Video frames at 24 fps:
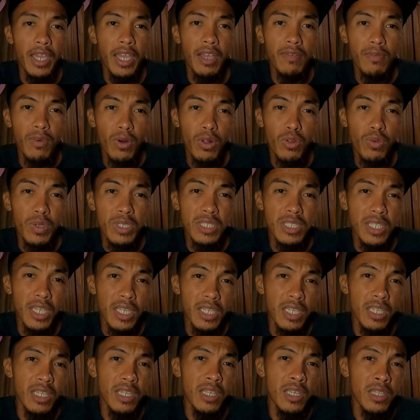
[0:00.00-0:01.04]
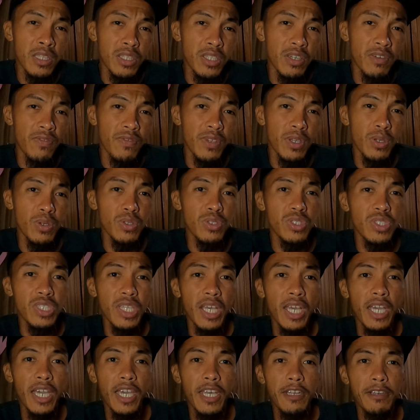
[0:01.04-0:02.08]
I have always said in interviews
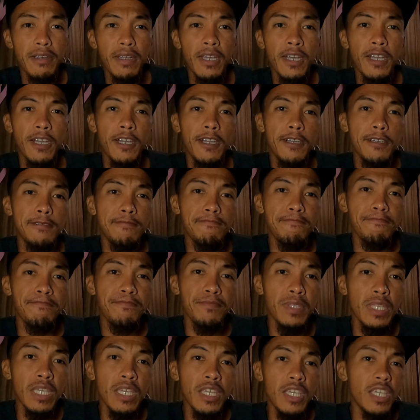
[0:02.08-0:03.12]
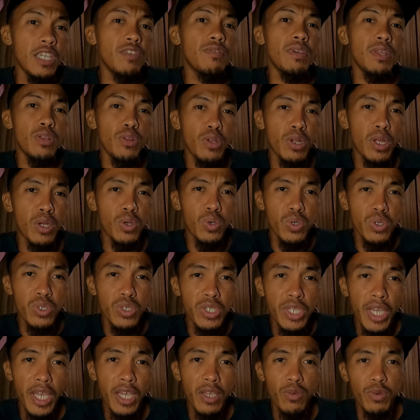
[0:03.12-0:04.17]
that even on a
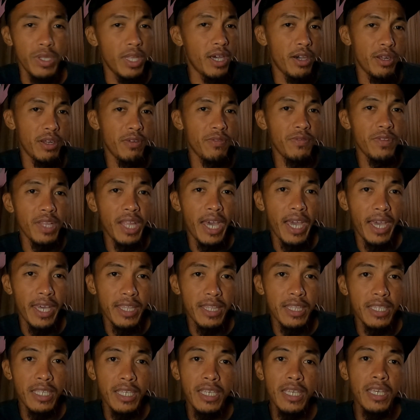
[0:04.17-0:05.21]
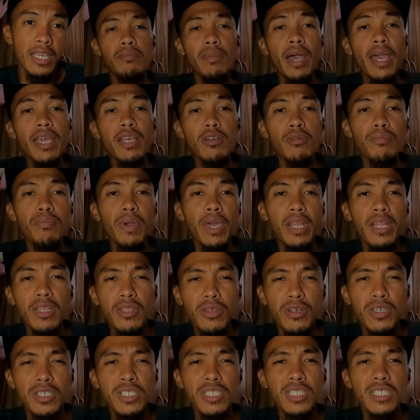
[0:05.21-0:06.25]
good day without a flat, my
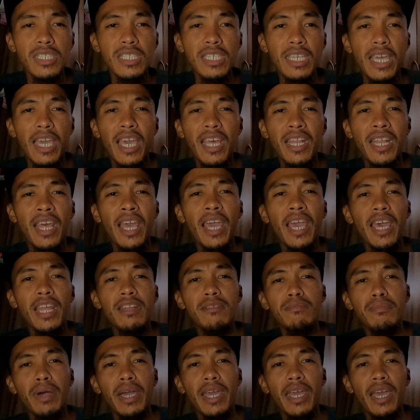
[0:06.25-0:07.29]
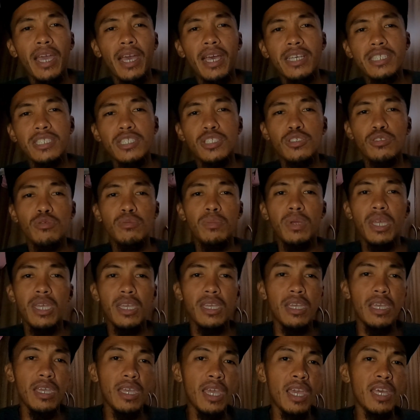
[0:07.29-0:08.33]
competitors can hand my ass to
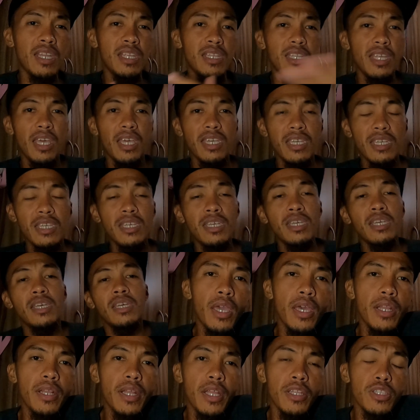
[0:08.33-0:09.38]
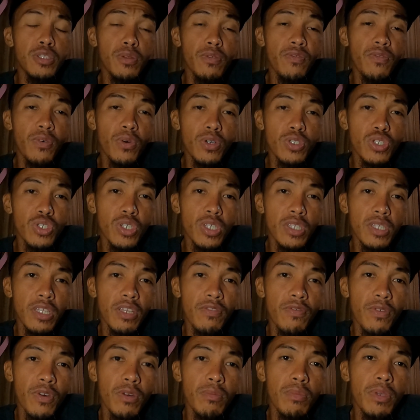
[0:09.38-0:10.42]
me any day. And
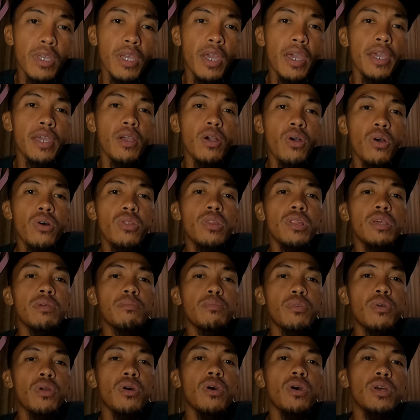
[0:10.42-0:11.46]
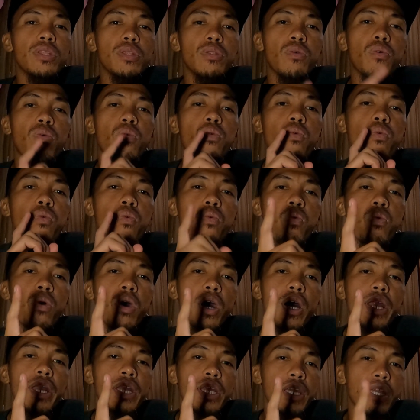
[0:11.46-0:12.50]
unfortunately for me, I only brought
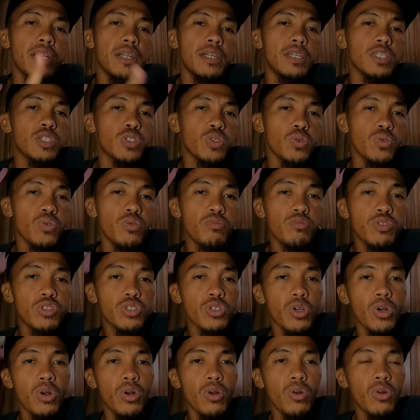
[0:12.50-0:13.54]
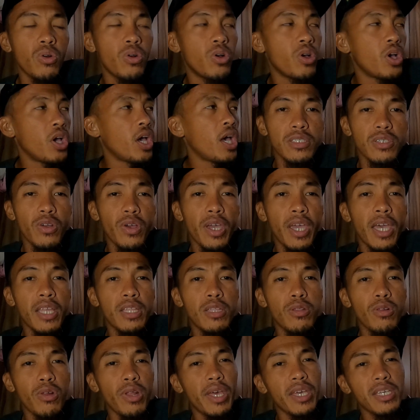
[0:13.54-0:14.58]
one inner tube, so I
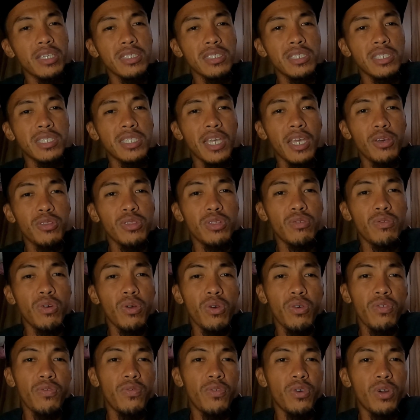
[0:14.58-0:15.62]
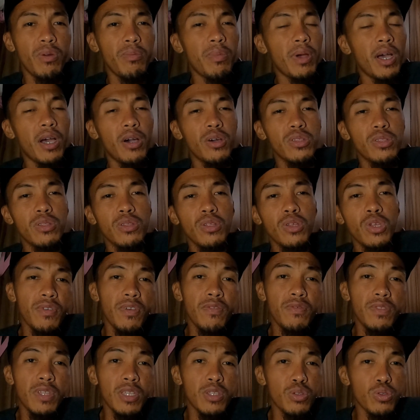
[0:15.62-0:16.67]
had to like stay on the road for about
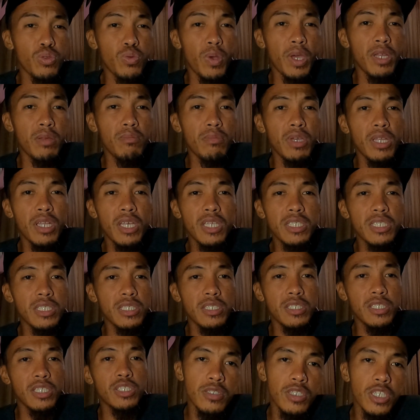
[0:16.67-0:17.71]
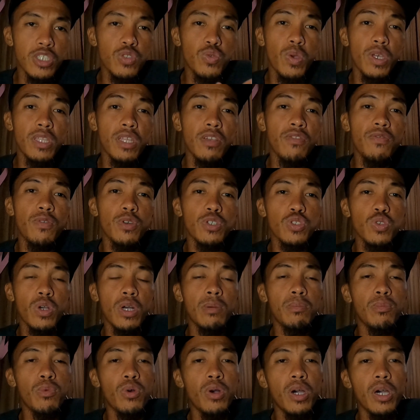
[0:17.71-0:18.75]
15 to 20 minutes just waiting for
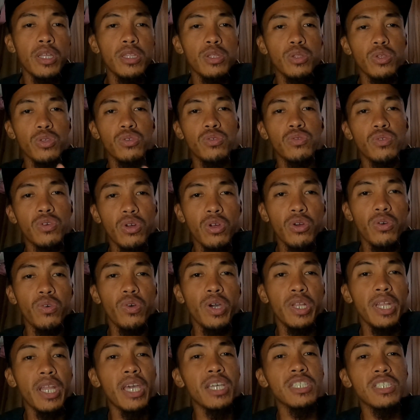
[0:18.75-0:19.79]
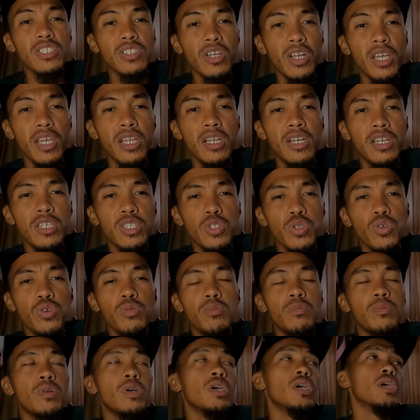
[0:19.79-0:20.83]
someone to throw an extra inner
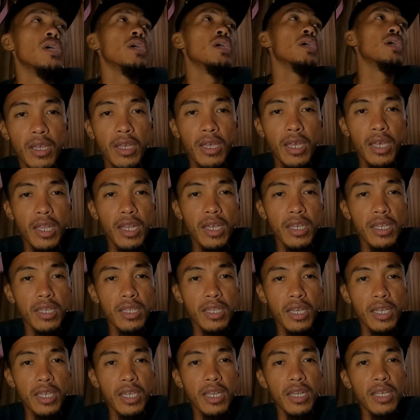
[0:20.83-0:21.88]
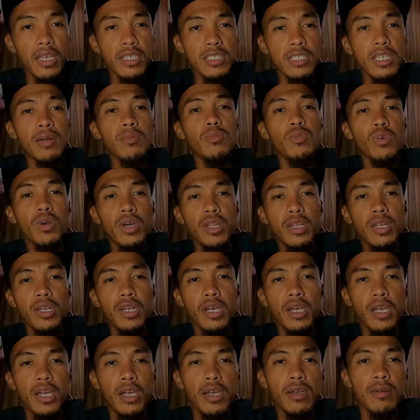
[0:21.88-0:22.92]
tube. Luckily
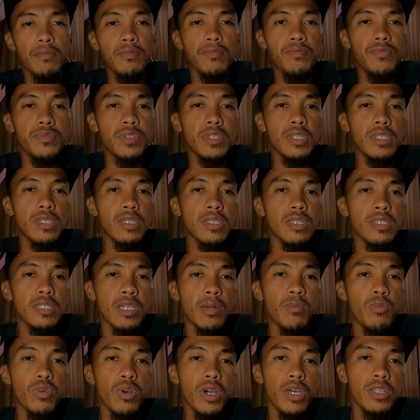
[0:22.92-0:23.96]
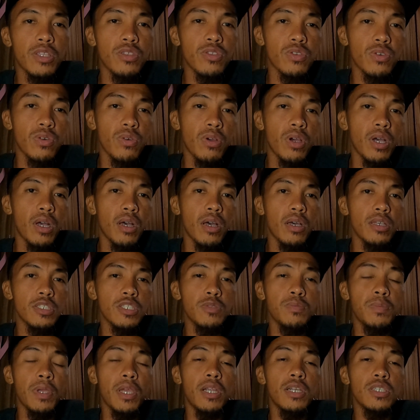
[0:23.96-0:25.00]
someone threw a
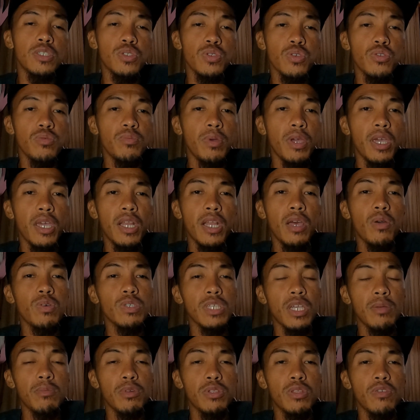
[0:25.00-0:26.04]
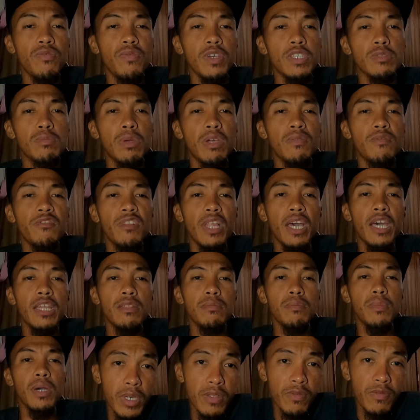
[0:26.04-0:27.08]
spare tube, and I was able to fix my
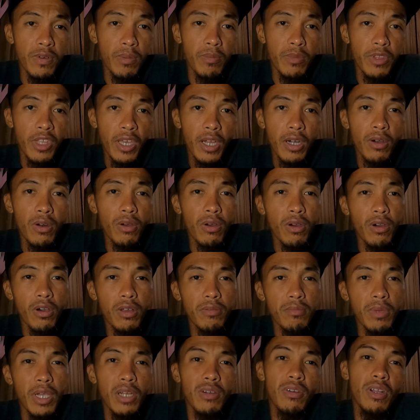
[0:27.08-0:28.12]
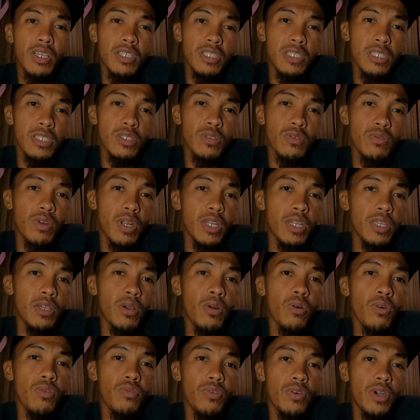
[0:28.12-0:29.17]
flat. But from there on, my race is
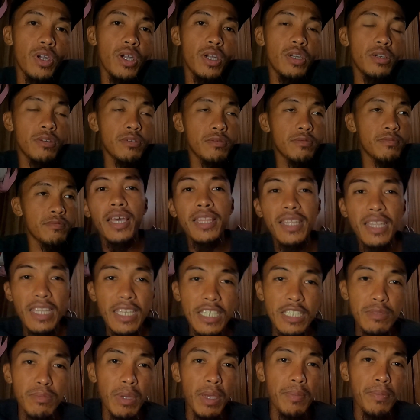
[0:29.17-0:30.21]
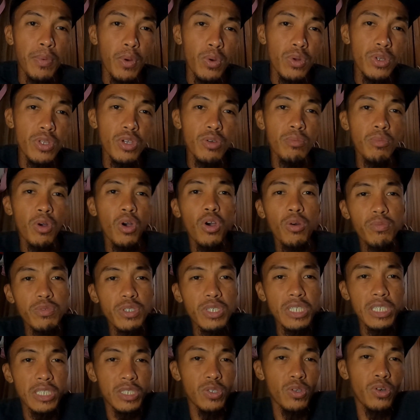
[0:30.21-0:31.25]
already over. At least my podium
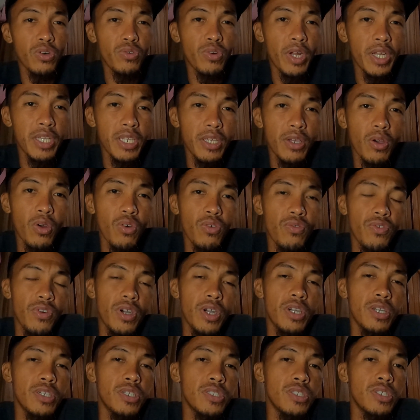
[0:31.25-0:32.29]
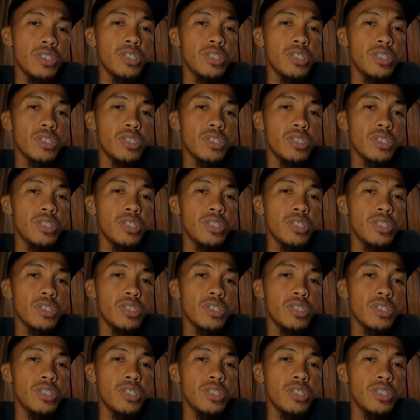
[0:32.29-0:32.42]
hopes is already over.